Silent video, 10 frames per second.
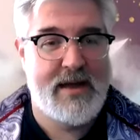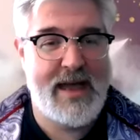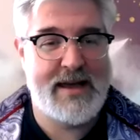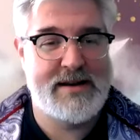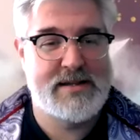
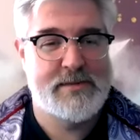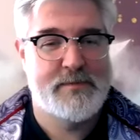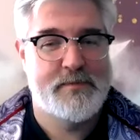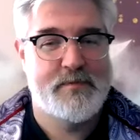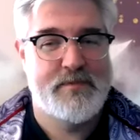And
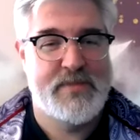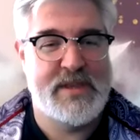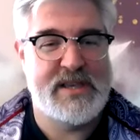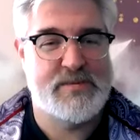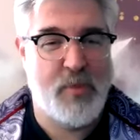
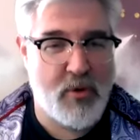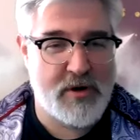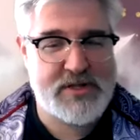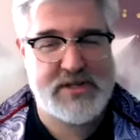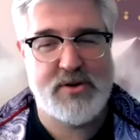the
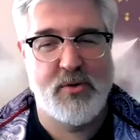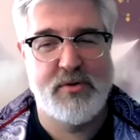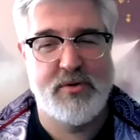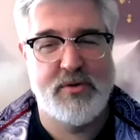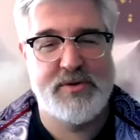sports
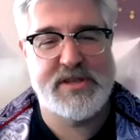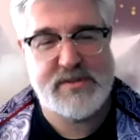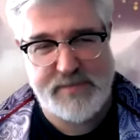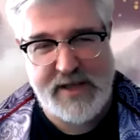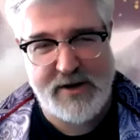or the
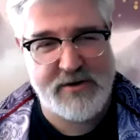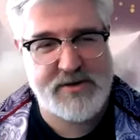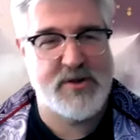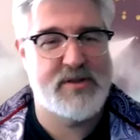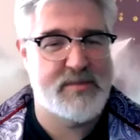
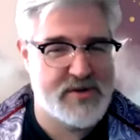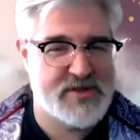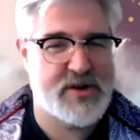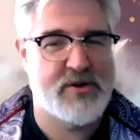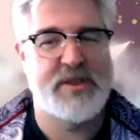speakers or the
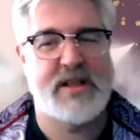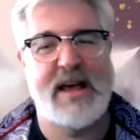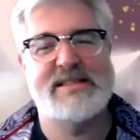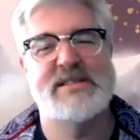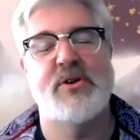music or the
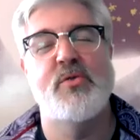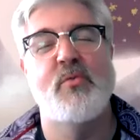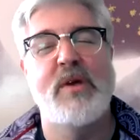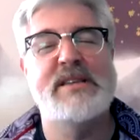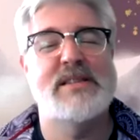classes are the
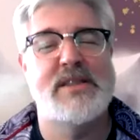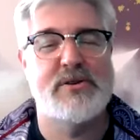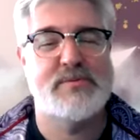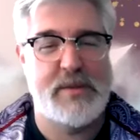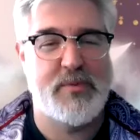reason those
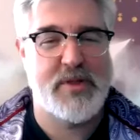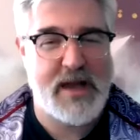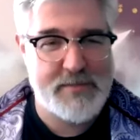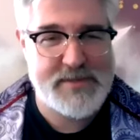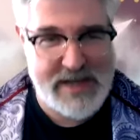people
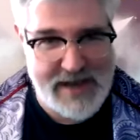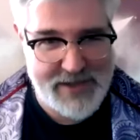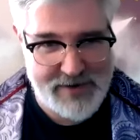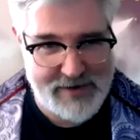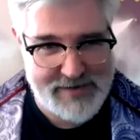come
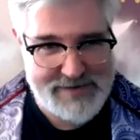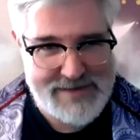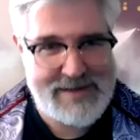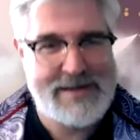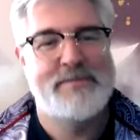together.
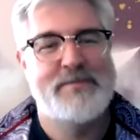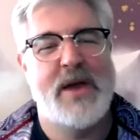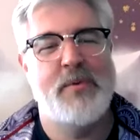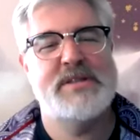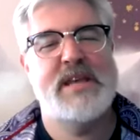
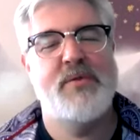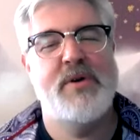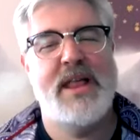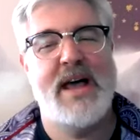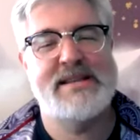And once I
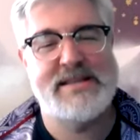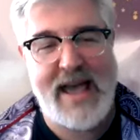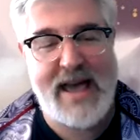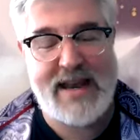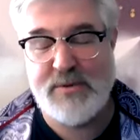realized
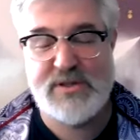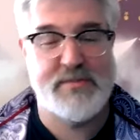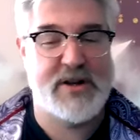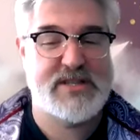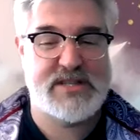that, it was
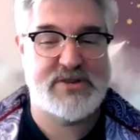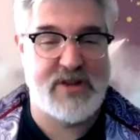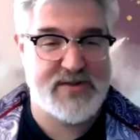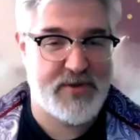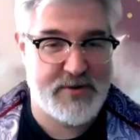much less
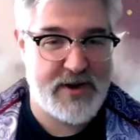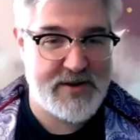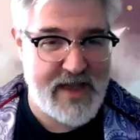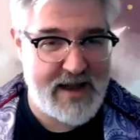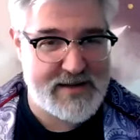stressful to run
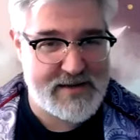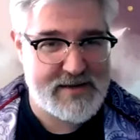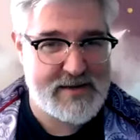an event